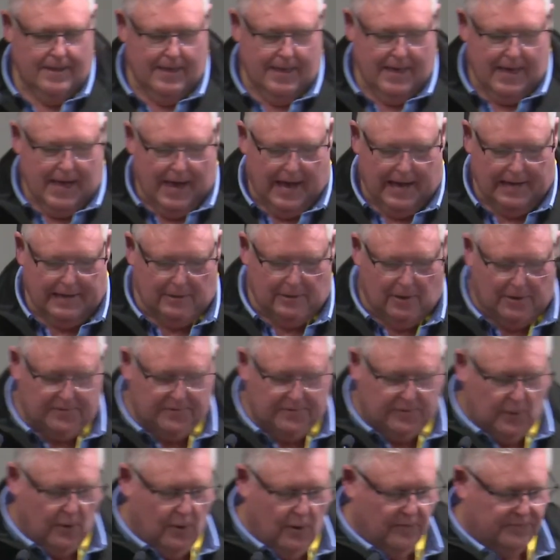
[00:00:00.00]
Hey, lot
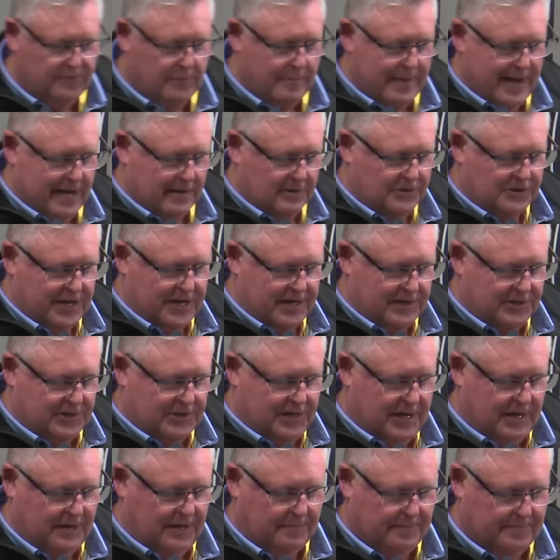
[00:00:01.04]
4 from
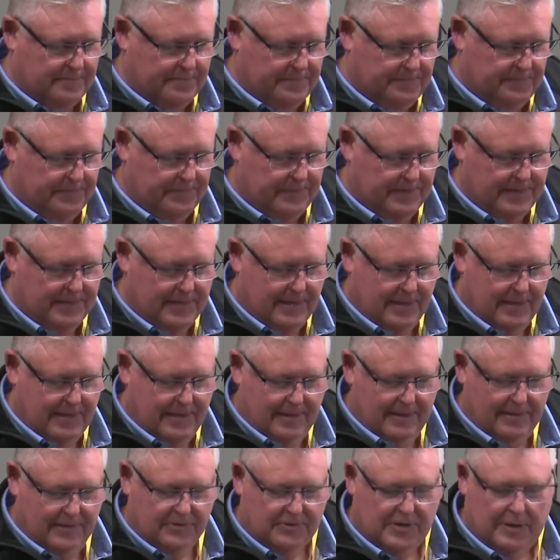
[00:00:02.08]
Jeske.
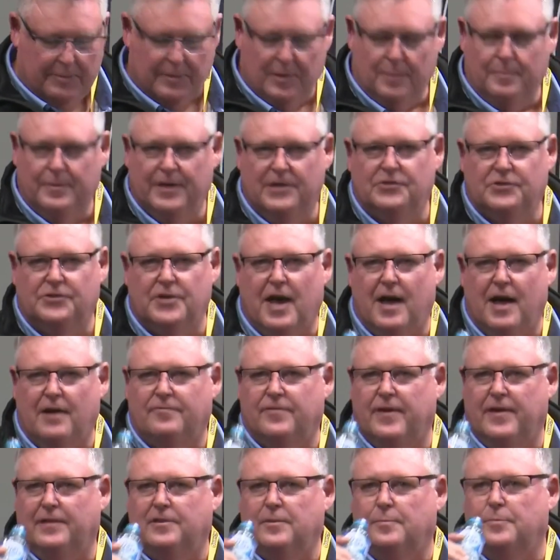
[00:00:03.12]
Some of the best dark
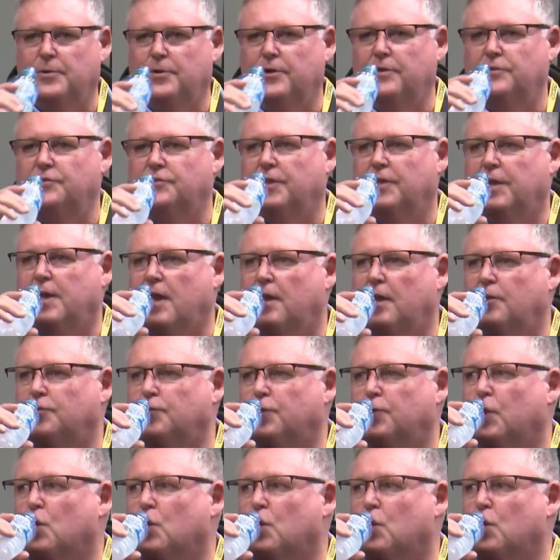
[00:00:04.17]
factor birds in the country.